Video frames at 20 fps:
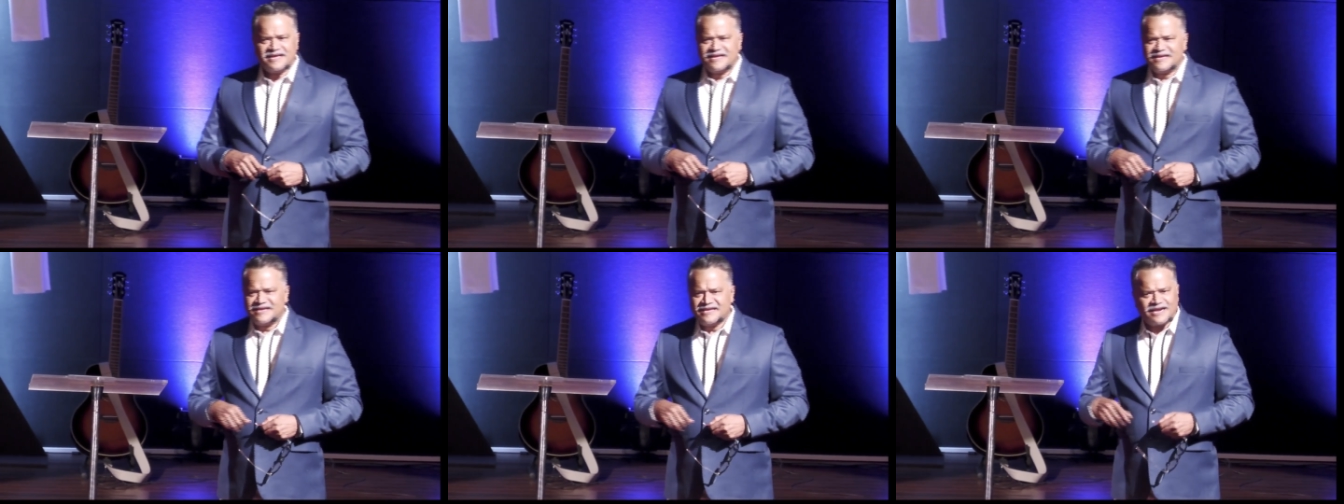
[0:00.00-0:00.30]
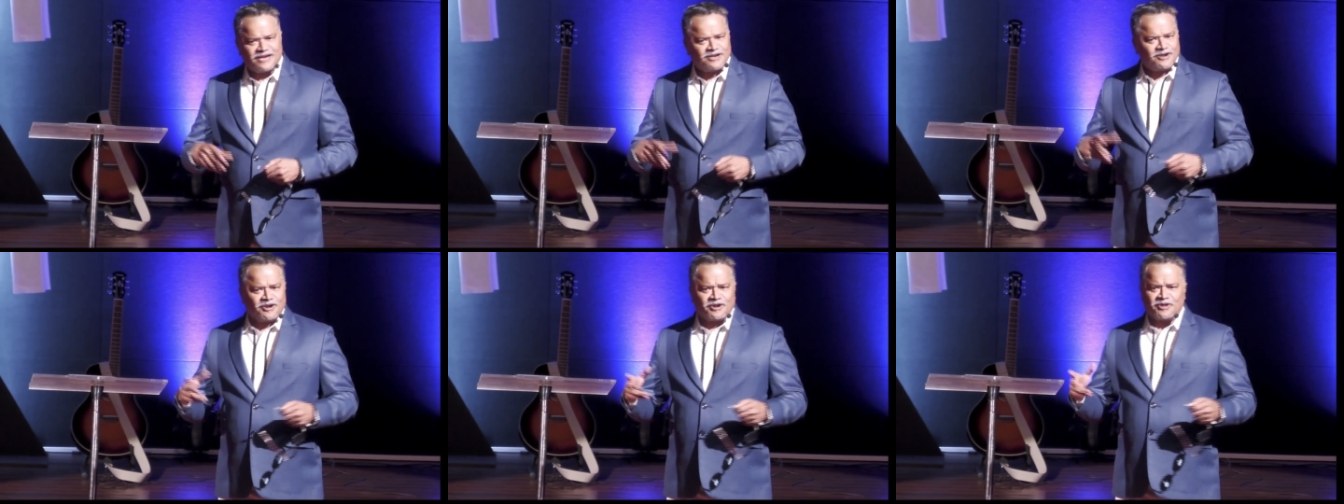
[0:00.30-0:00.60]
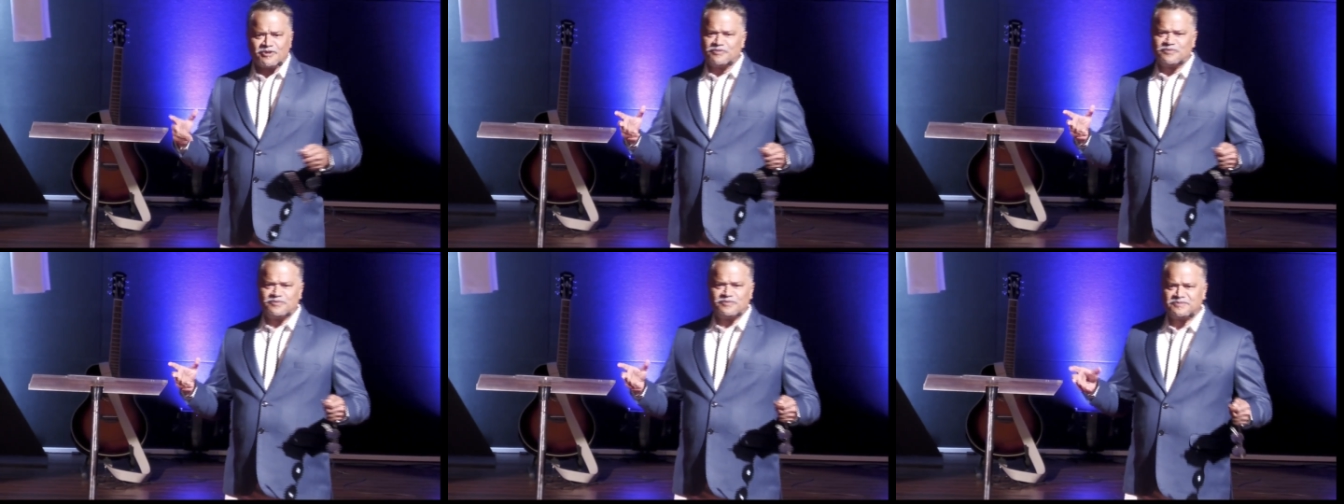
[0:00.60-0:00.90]
he had a lot
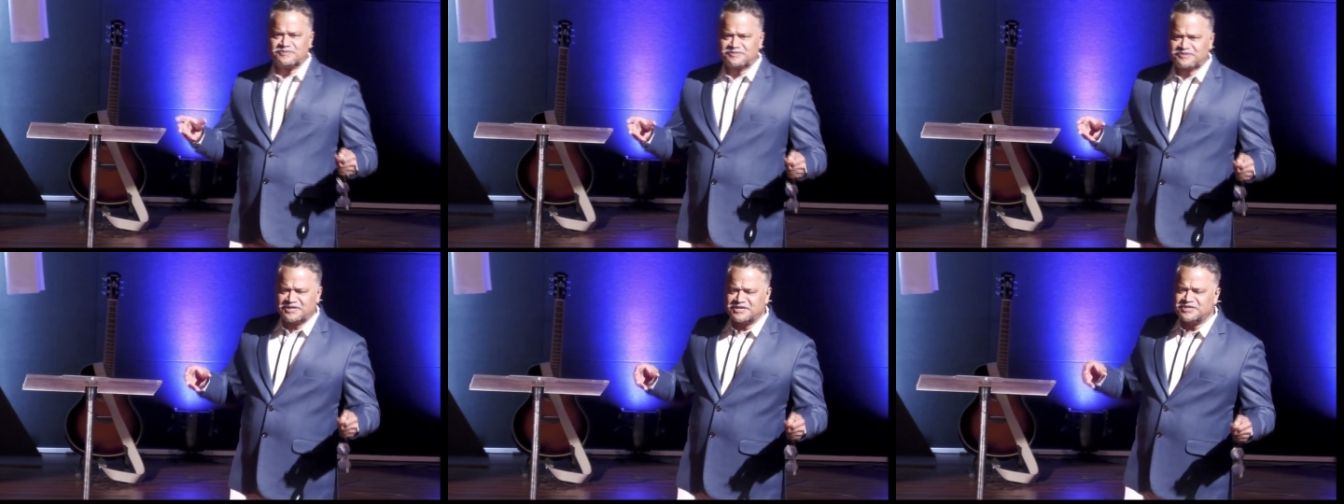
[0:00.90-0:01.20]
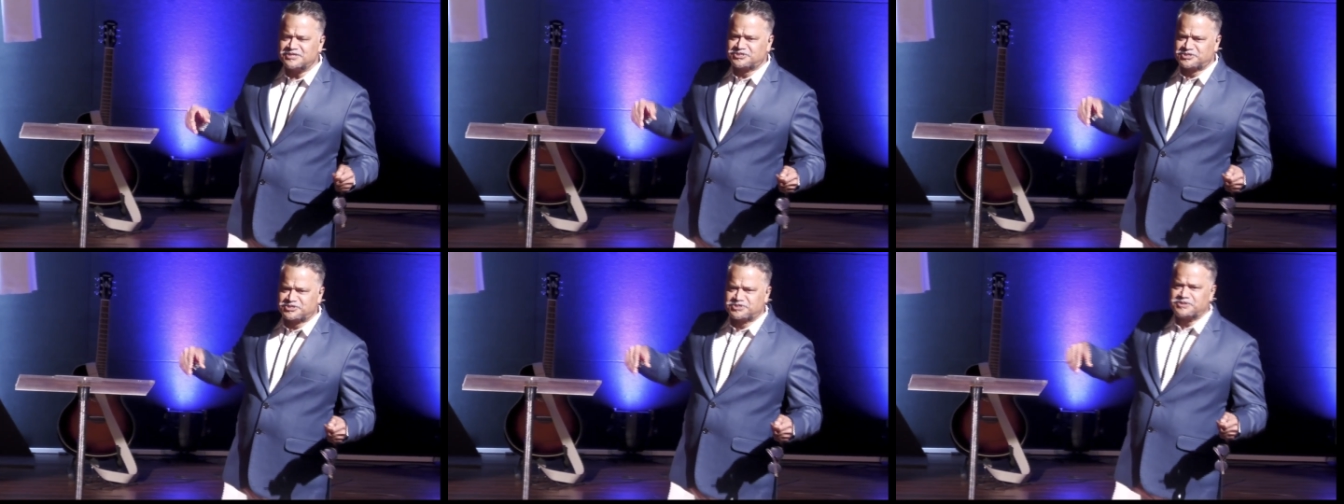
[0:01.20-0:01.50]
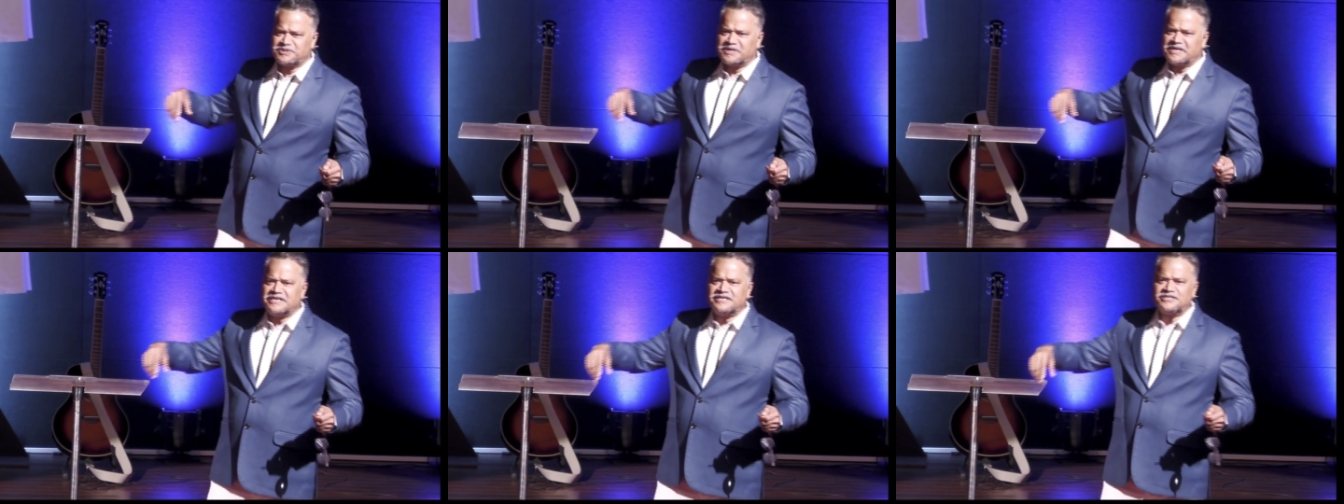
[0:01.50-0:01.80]
of things
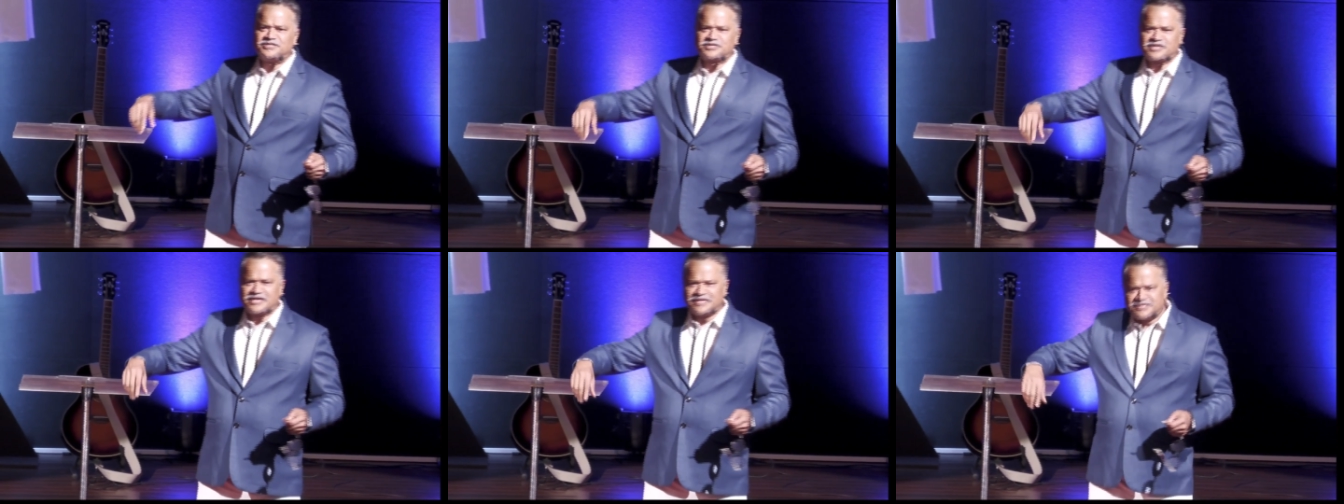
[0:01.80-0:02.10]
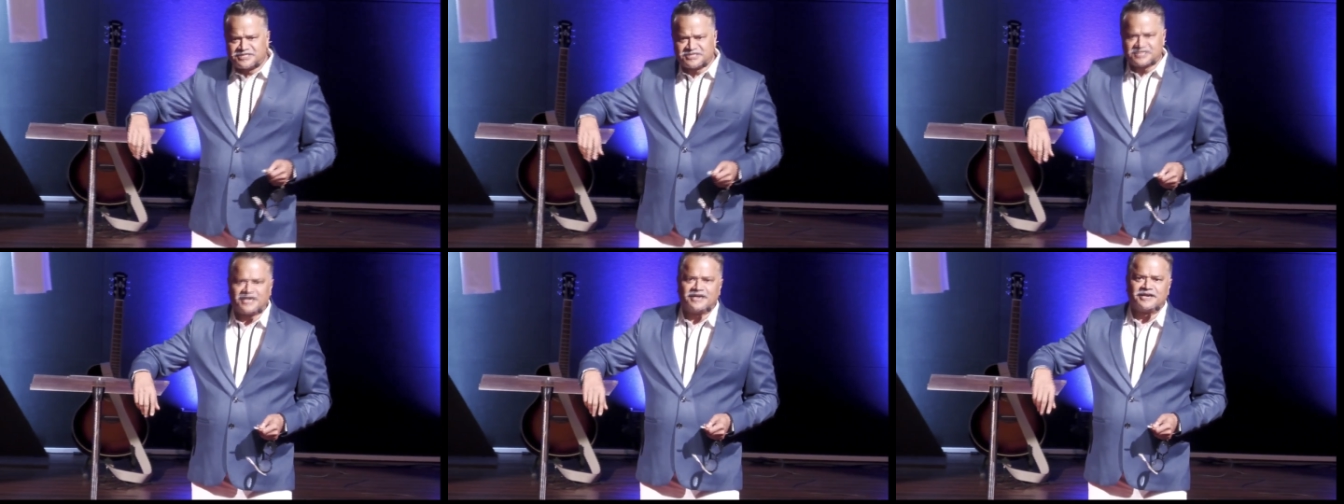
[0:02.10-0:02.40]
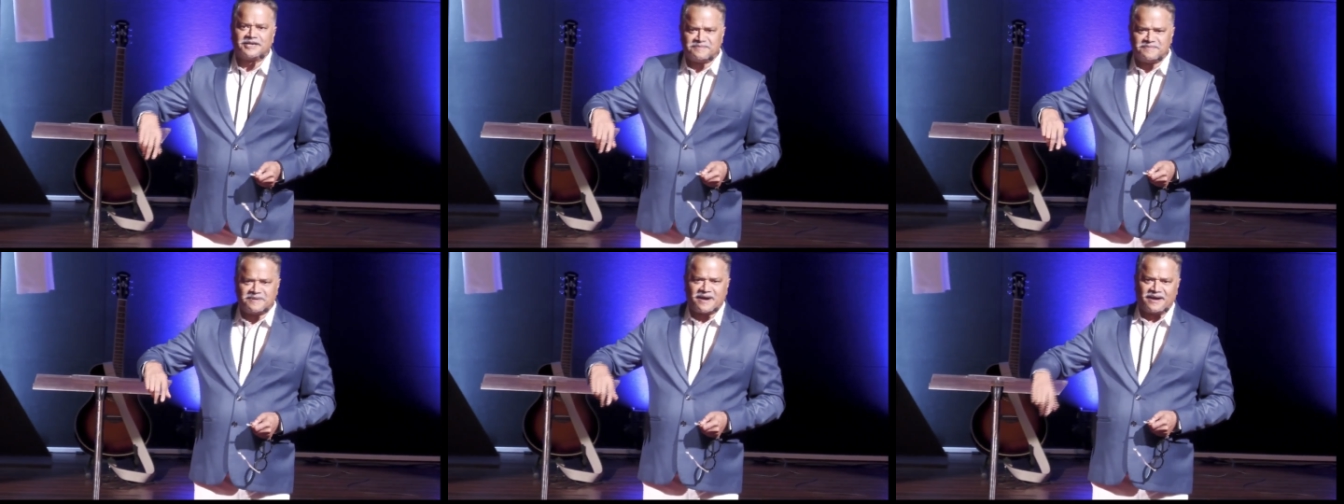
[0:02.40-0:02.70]
he is
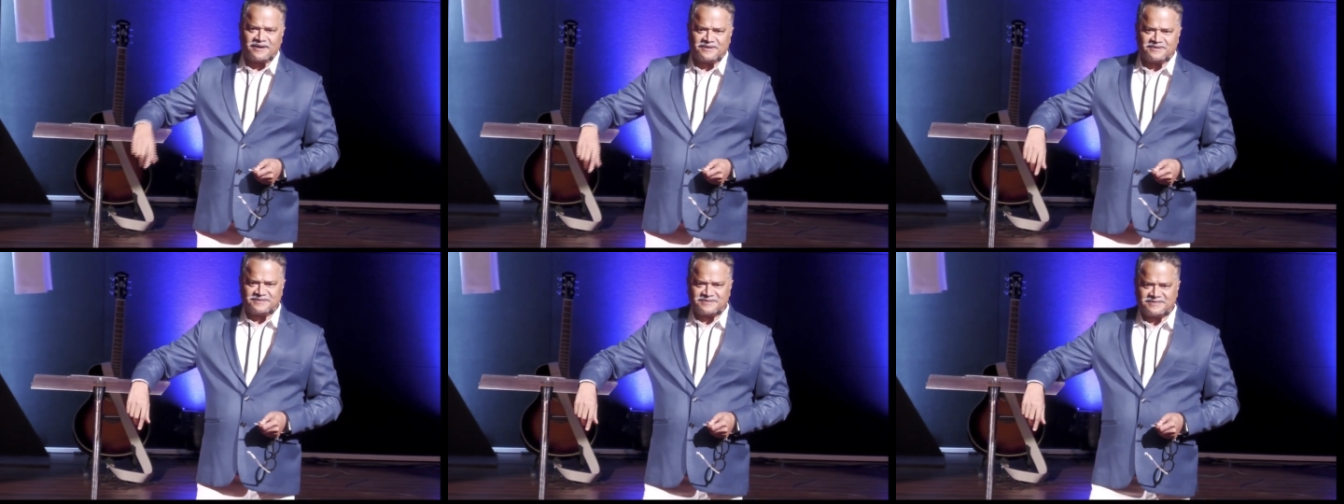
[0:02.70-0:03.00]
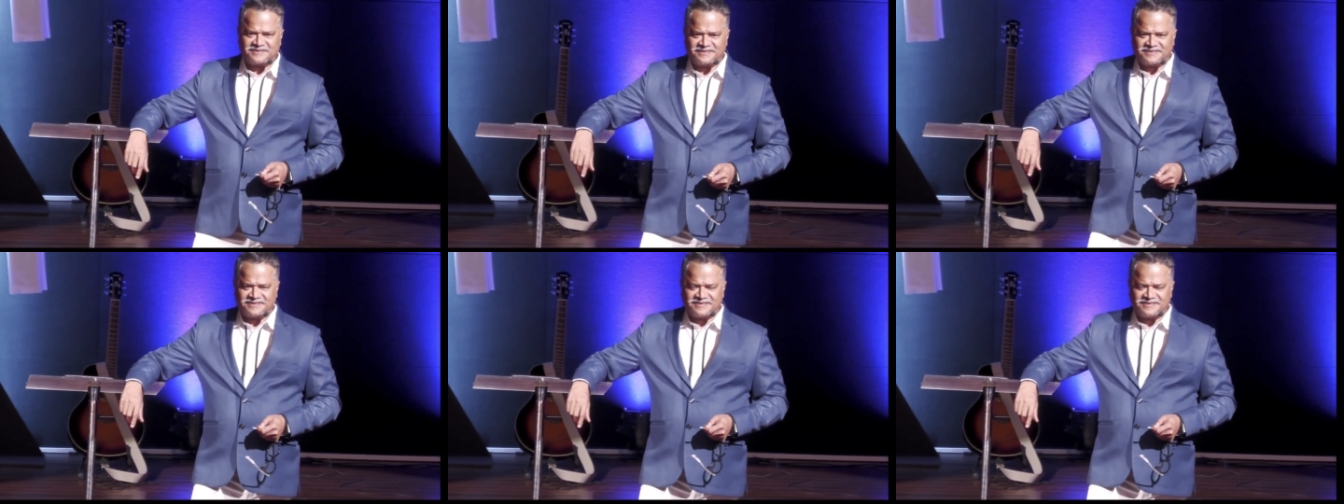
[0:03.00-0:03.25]
concerned about.